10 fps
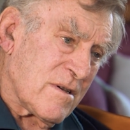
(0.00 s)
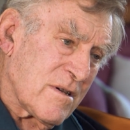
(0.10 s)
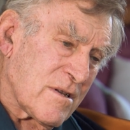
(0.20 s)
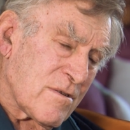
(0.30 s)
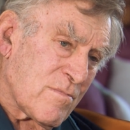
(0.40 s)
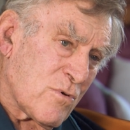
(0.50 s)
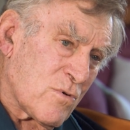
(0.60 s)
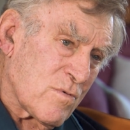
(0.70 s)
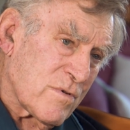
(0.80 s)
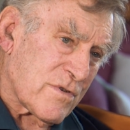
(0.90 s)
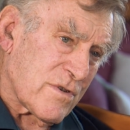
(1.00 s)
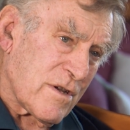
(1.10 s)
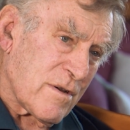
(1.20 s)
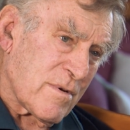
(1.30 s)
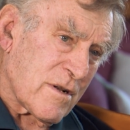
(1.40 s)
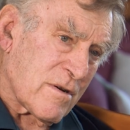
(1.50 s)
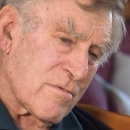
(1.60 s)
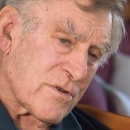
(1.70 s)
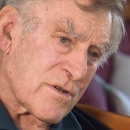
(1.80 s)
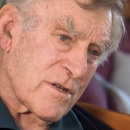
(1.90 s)
and the ball was there, but I
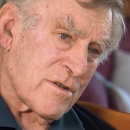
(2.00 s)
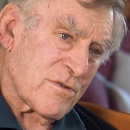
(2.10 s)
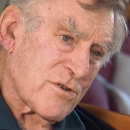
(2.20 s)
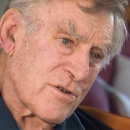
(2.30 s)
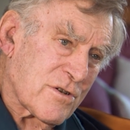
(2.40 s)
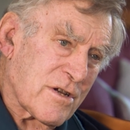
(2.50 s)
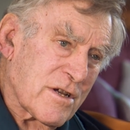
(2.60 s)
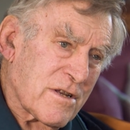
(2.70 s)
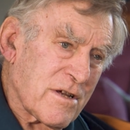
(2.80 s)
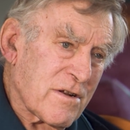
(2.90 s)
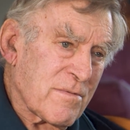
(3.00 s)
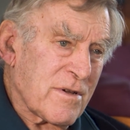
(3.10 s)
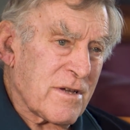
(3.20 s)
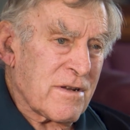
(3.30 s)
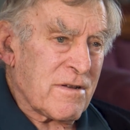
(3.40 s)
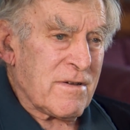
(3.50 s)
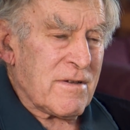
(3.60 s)
was getting shit kicked out of me. And